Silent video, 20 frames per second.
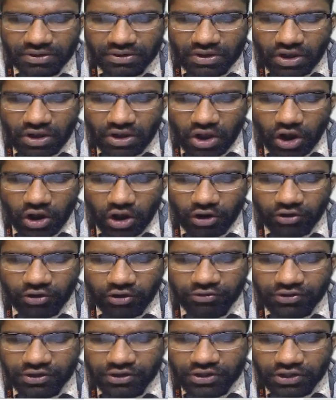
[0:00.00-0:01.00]
of
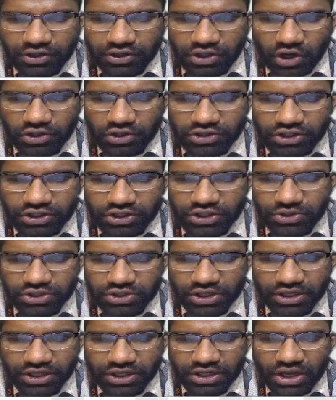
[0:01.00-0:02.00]
Constitution
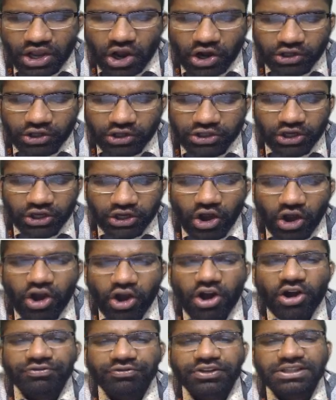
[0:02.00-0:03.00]
or the law of
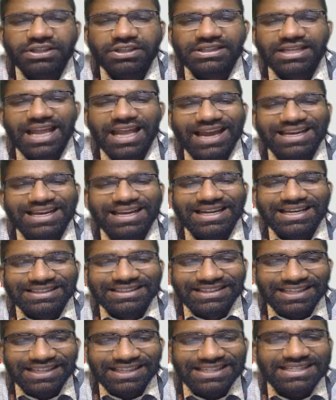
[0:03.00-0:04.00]
this land,
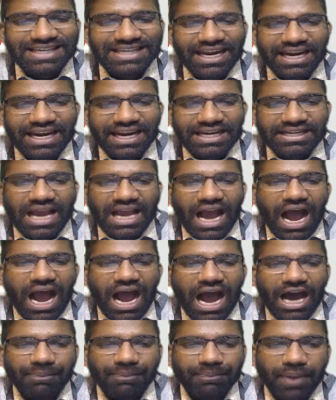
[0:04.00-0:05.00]
this state are
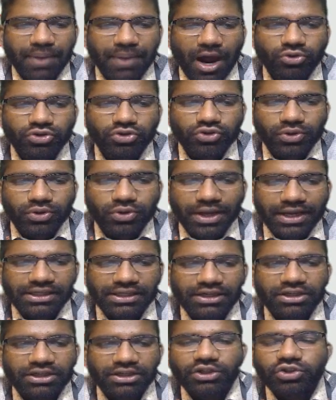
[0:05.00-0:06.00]
bound together
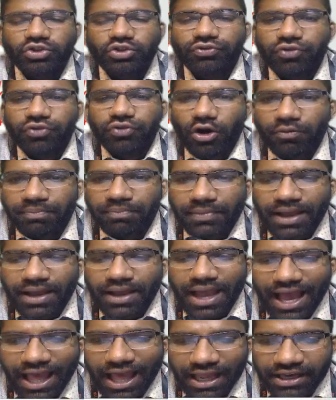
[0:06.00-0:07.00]
to form
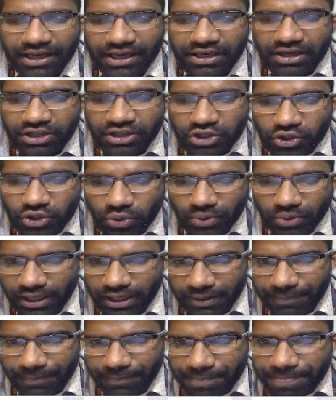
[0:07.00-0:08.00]
an union.
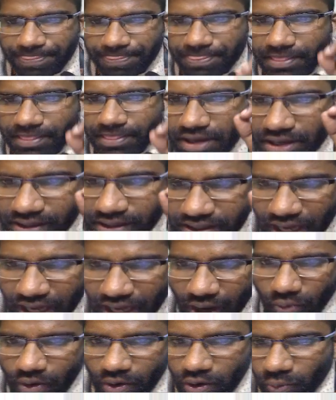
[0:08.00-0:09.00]
Now,
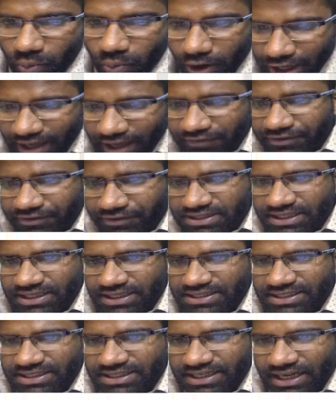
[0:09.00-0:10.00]
what I have discussed
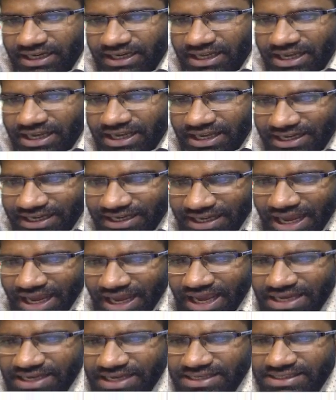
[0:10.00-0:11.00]
here, India
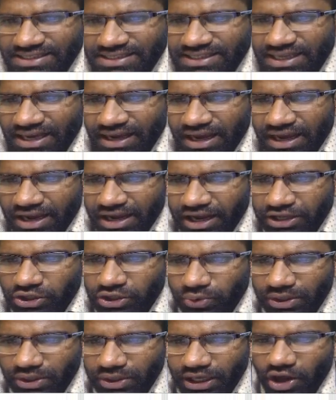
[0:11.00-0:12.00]
is a
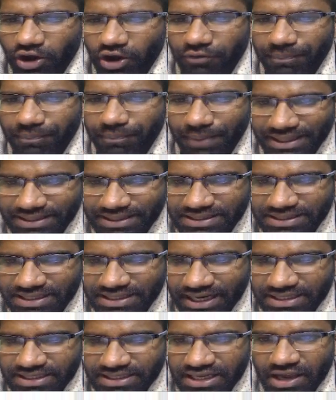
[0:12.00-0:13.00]
union of many states,
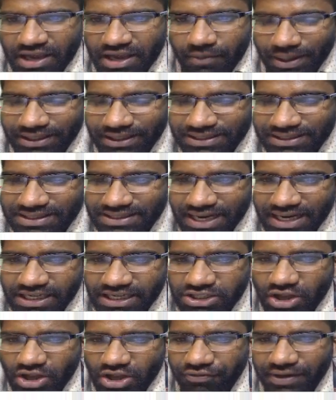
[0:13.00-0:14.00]
but the states
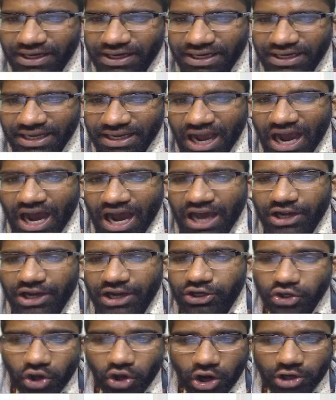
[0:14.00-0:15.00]
of India are
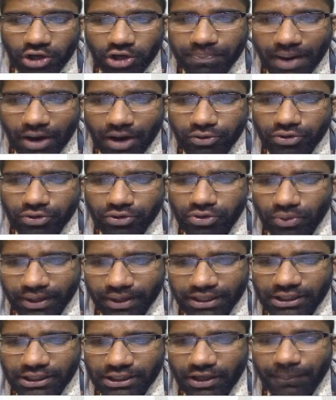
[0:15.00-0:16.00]
not bound
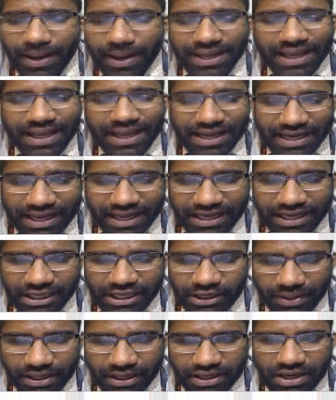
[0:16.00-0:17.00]
together by an
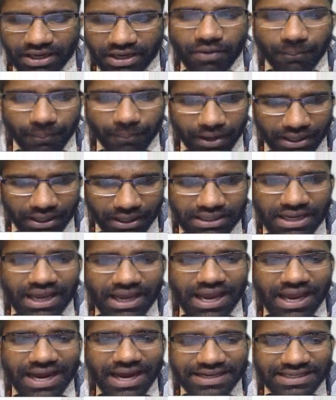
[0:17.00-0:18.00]
agreement, but
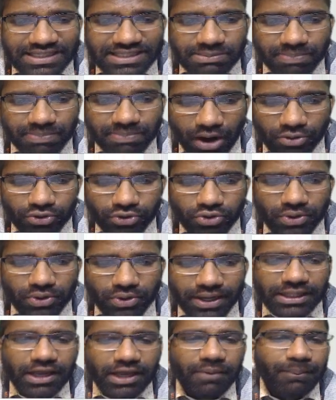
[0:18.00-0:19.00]
it is bound together
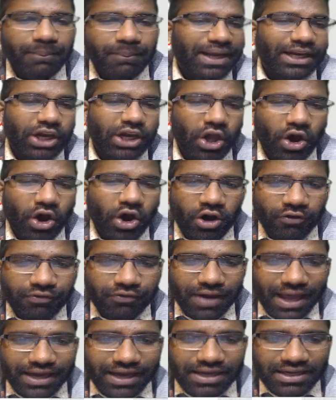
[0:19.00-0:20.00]
by law of
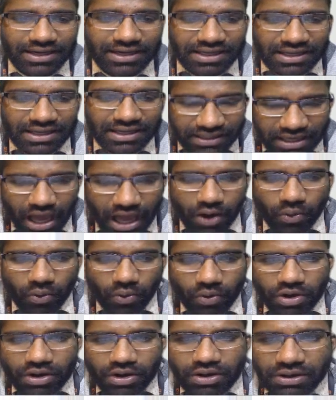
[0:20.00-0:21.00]
land. Now,
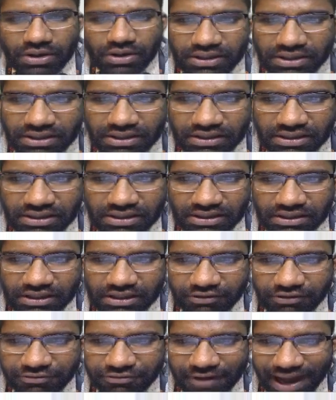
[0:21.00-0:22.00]
the
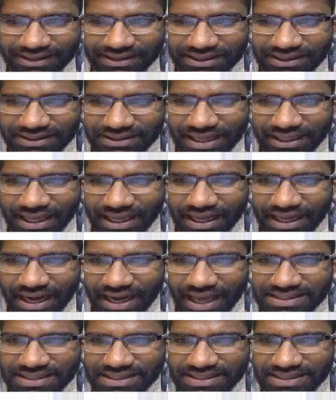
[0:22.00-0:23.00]
factor that
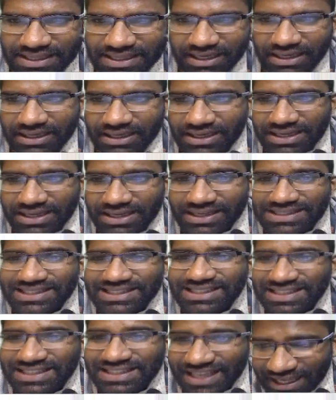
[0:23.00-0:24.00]
arises here,
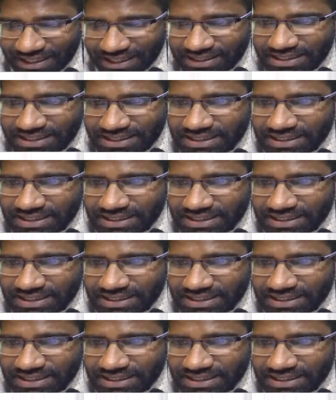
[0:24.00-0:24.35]
since